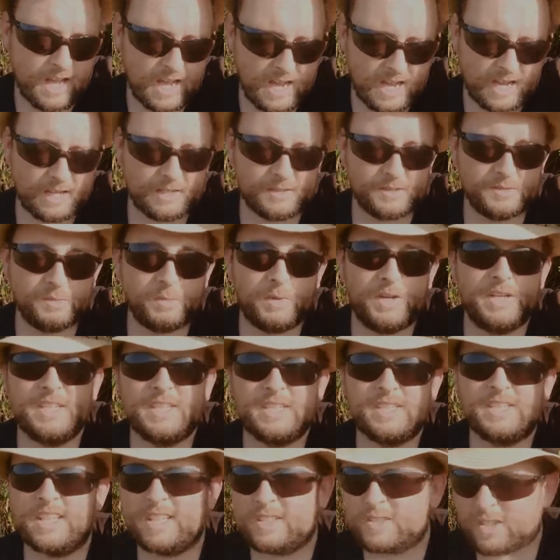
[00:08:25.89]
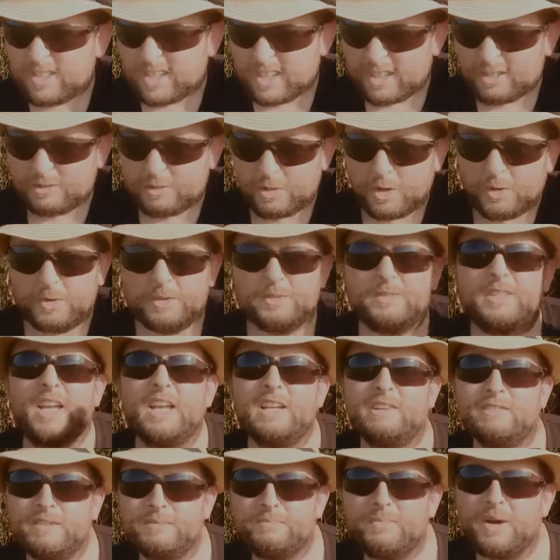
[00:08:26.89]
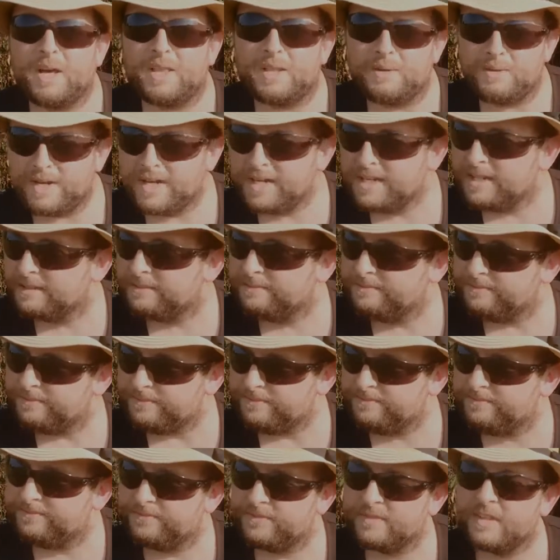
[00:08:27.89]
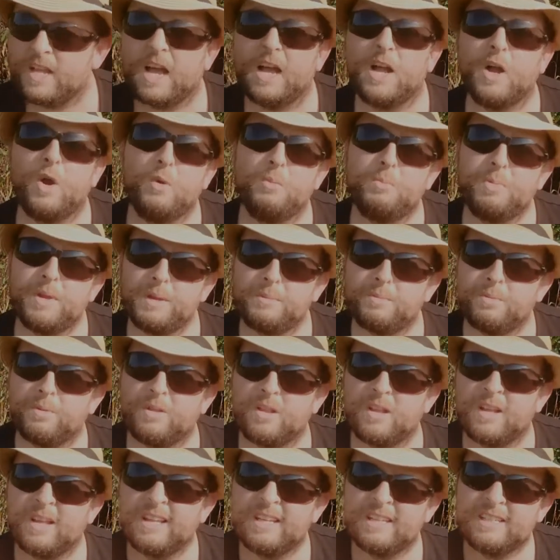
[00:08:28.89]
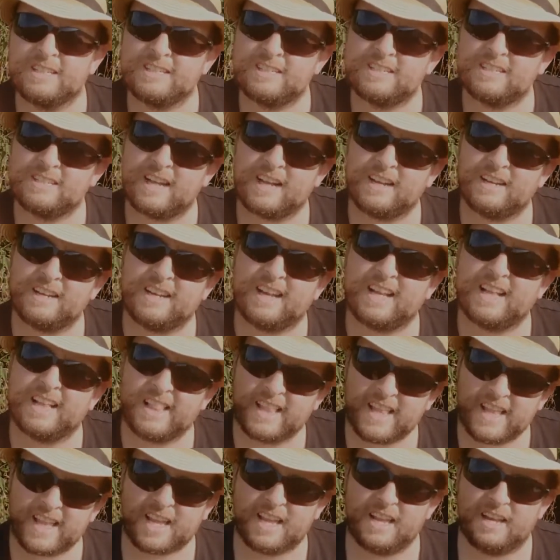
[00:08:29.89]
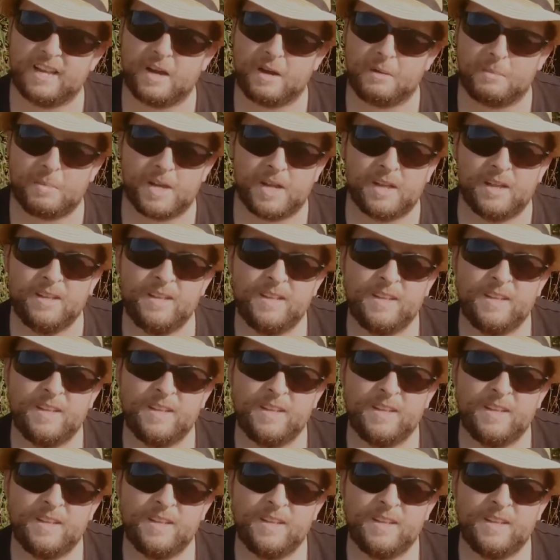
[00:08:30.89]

And when he sits on that throne of David, by the way, I hope people kind of click a little bit.